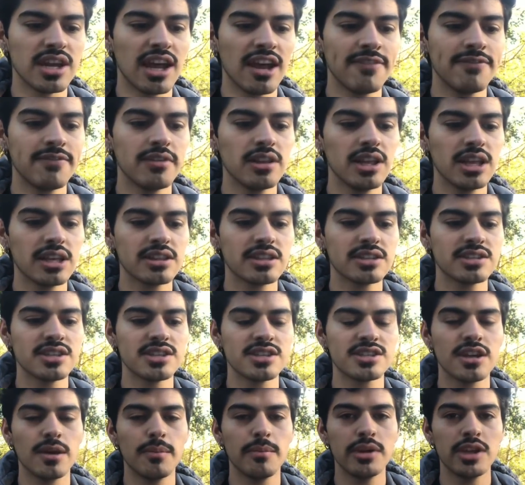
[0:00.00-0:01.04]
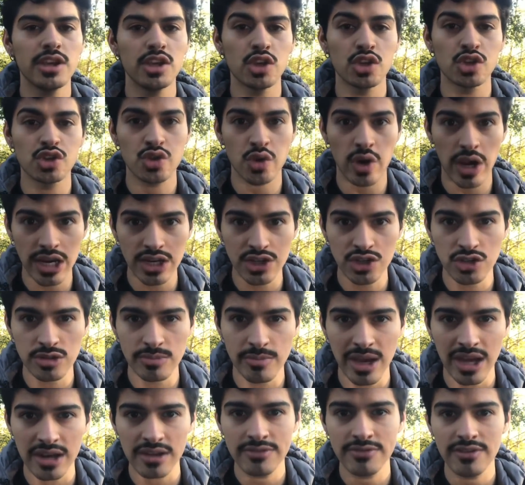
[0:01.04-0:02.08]
I feel like this is somebody you're trying to
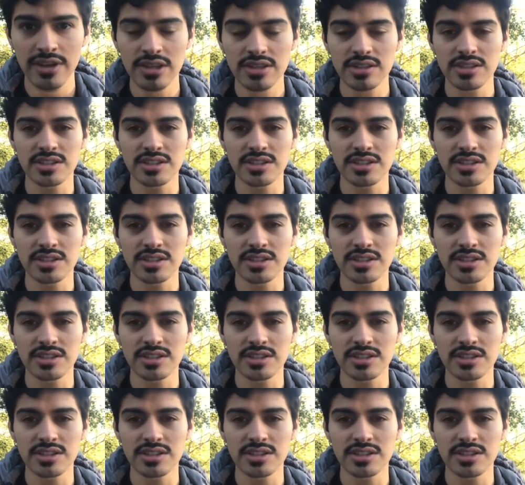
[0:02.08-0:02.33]
manifest.